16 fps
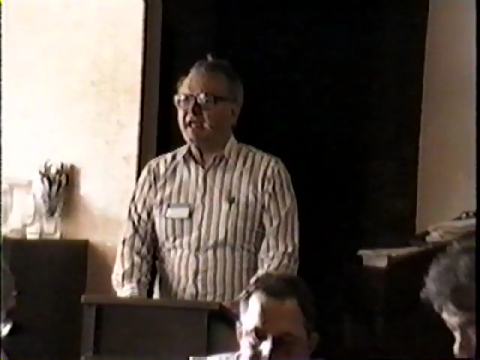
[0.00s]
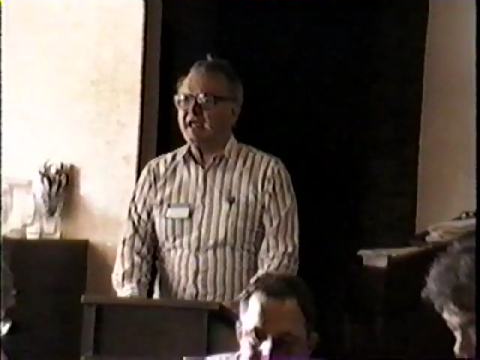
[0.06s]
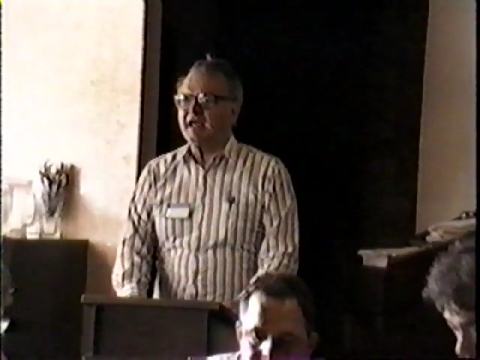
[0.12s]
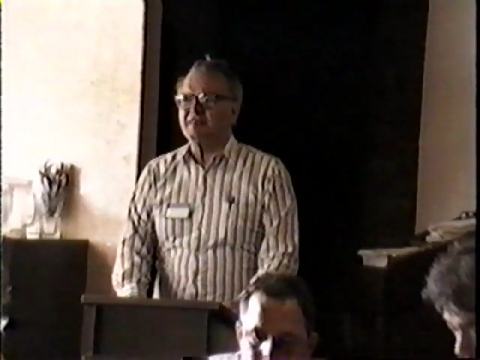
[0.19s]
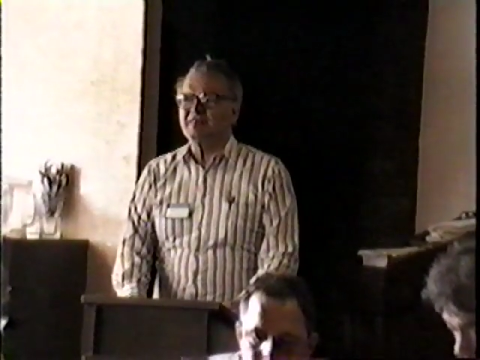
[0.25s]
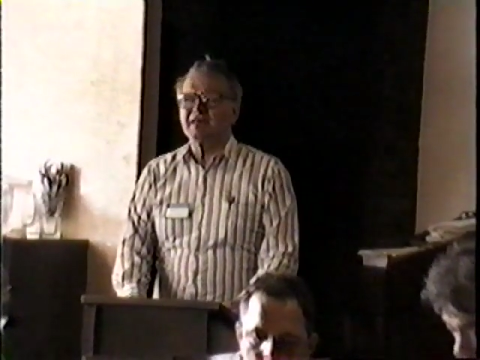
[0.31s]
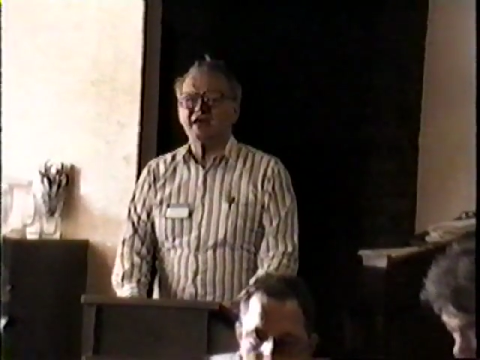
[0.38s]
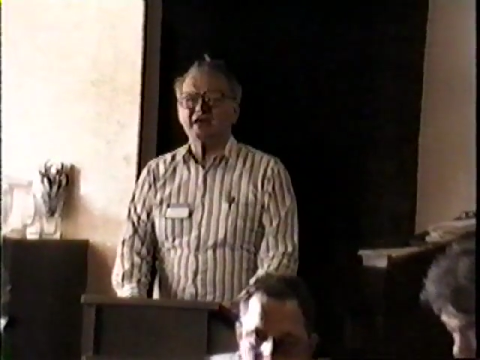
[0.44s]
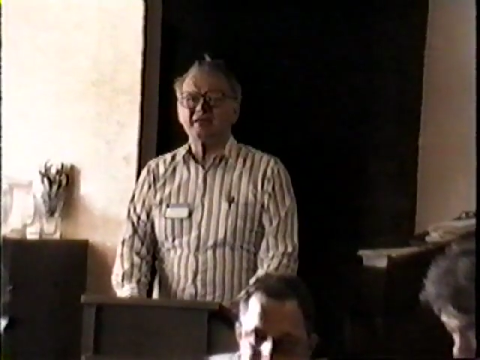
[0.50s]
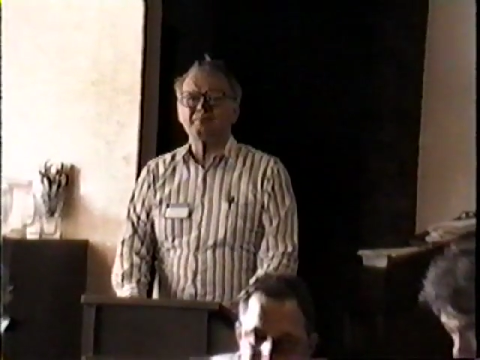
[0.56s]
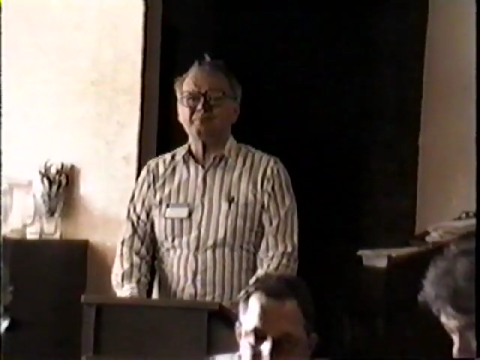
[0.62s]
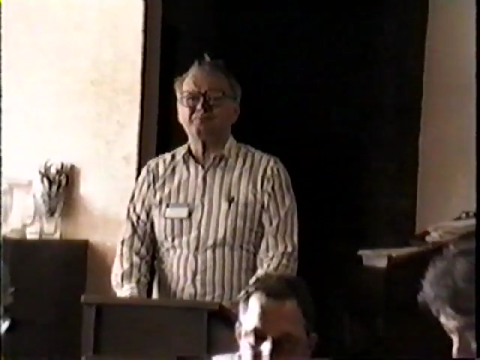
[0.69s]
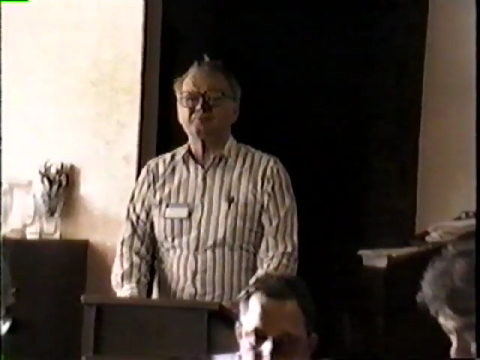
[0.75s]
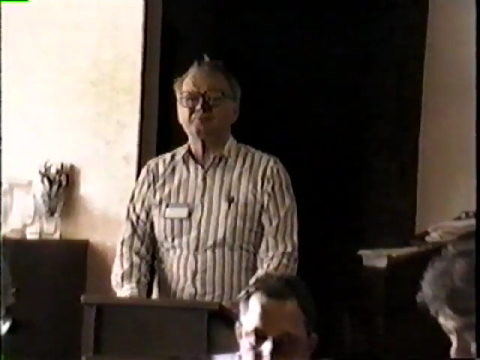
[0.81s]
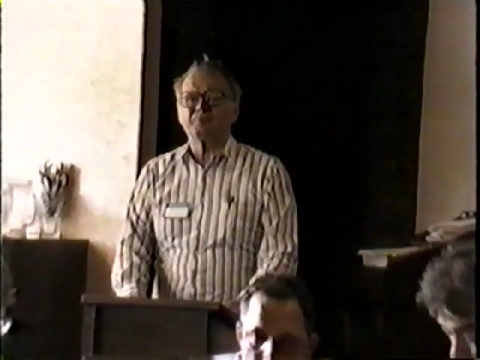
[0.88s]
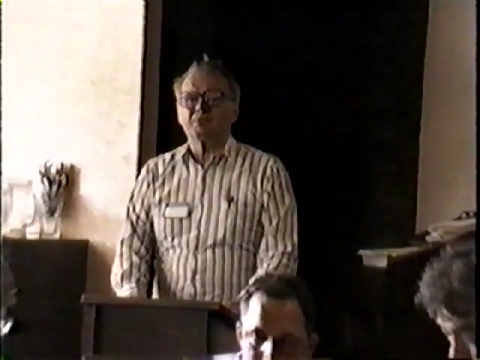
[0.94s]
And then
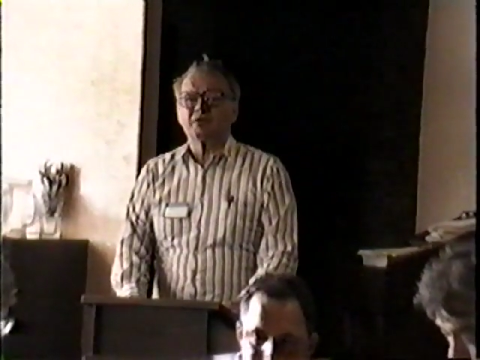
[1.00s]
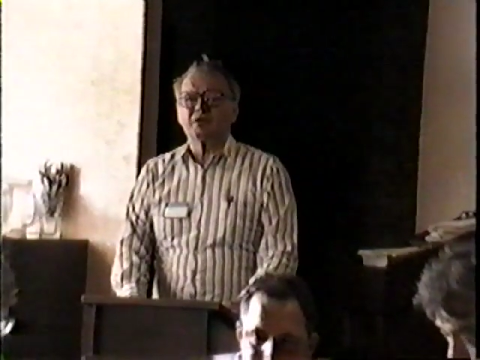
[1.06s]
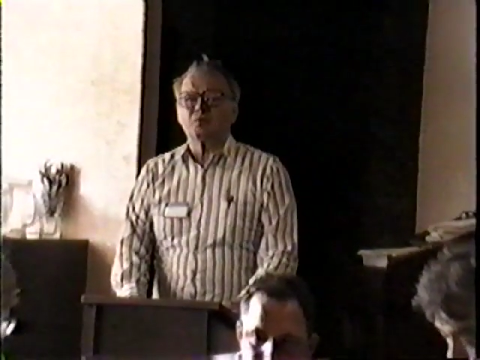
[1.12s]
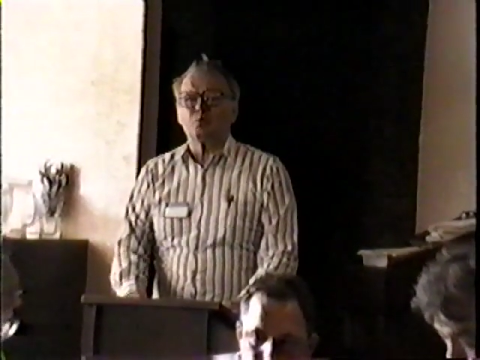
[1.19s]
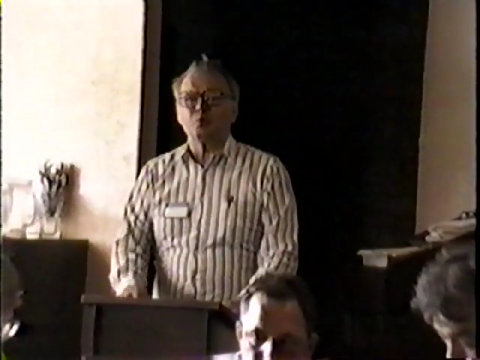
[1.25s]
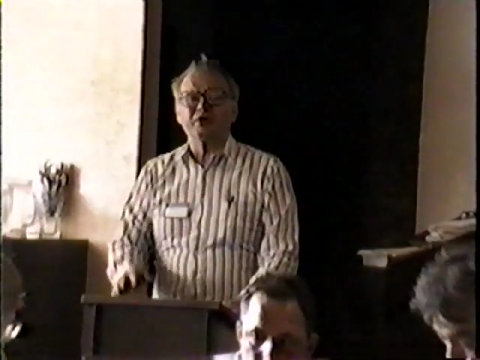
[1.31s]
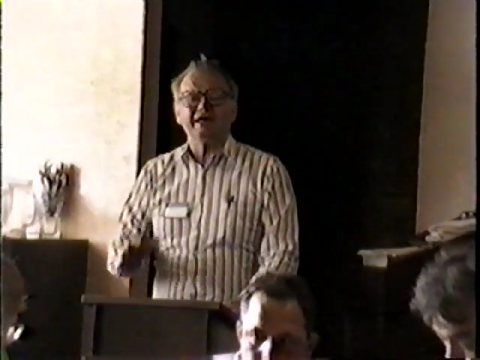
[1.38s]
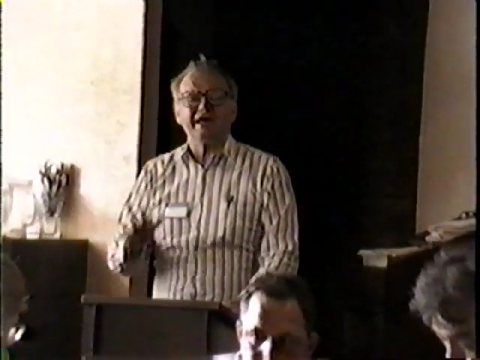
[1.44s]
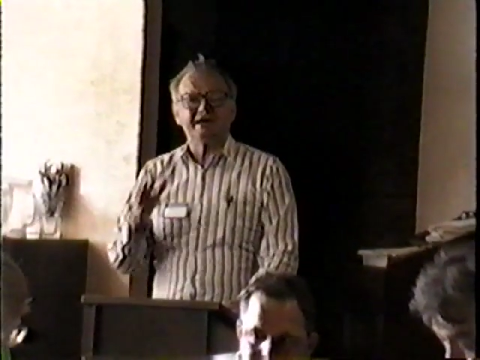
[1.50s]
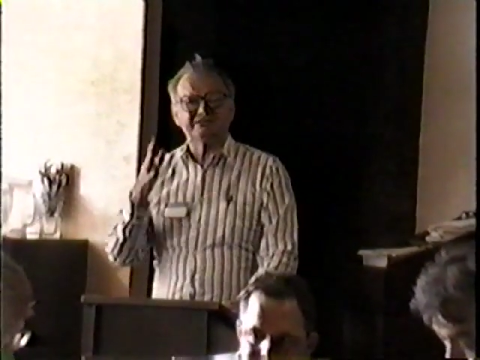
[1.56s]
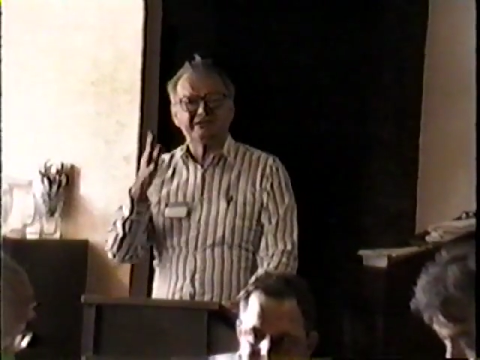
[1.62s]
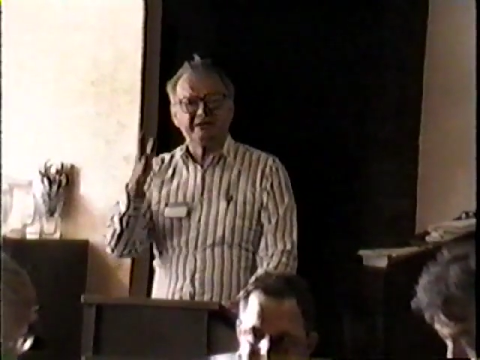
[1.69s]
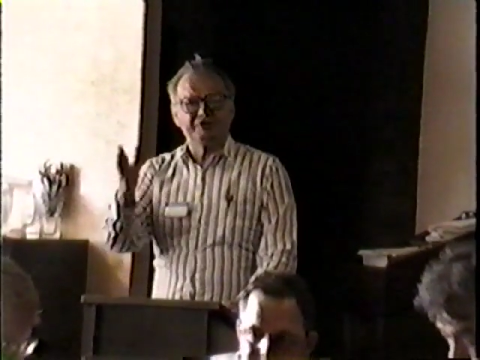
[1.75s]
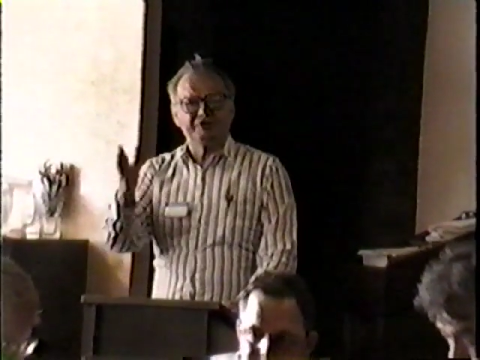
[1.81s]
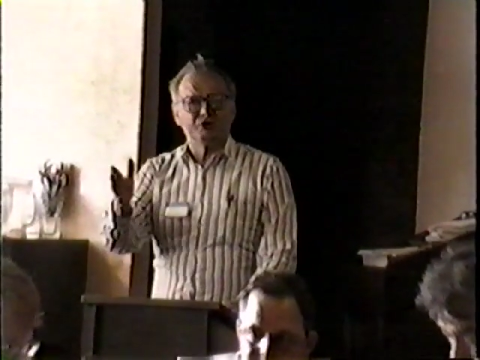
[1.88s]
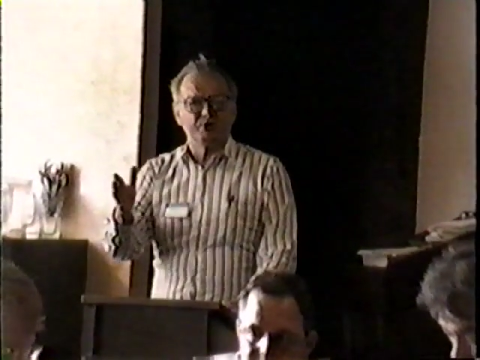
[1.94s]
we're going to ask
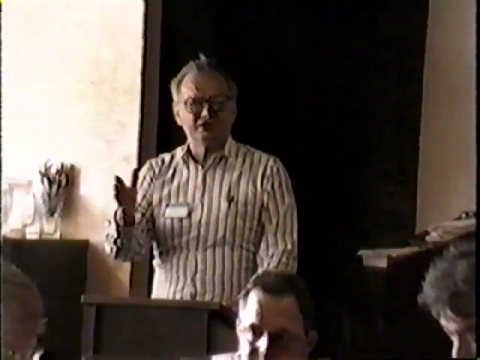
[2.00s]
David